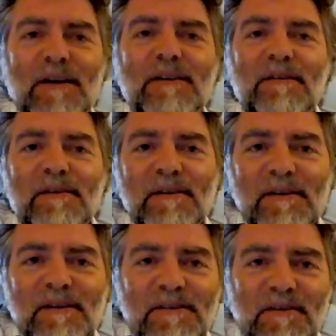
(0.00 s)
Okay.
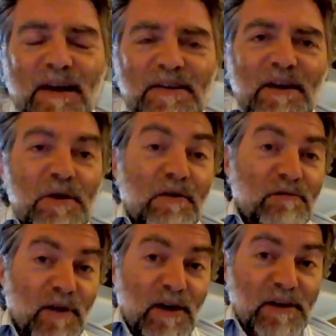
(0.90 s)
So that's how you
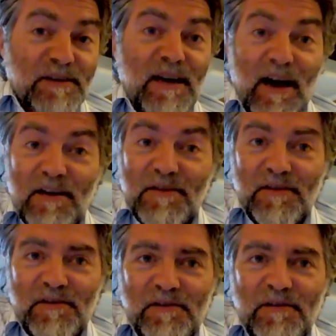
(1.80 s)
can find
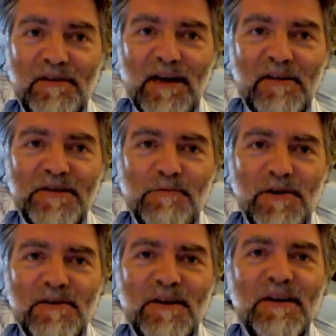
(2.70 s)
Cath and Cath's
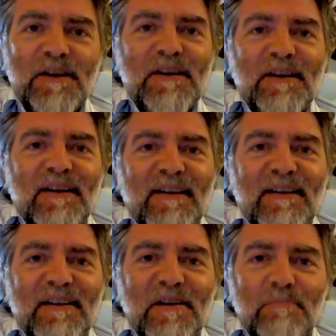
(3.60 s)
work.
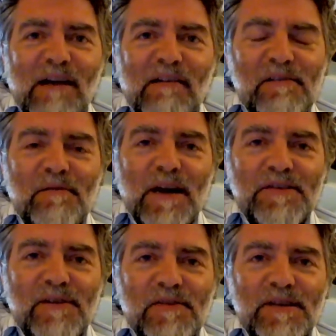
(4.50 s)
And Barry,
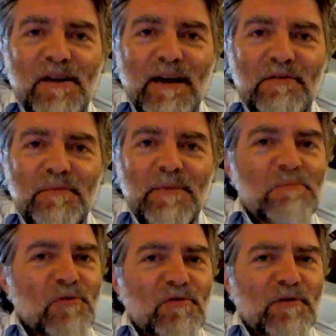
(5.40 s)
as for yourself, how do
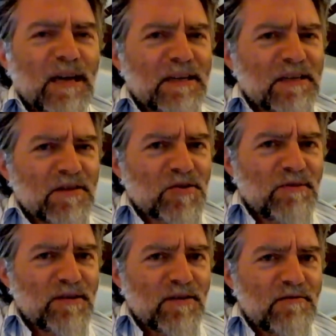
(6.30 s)
people get in touch
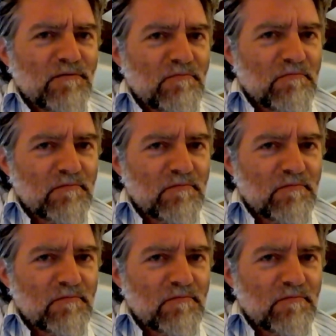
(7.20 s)
with you?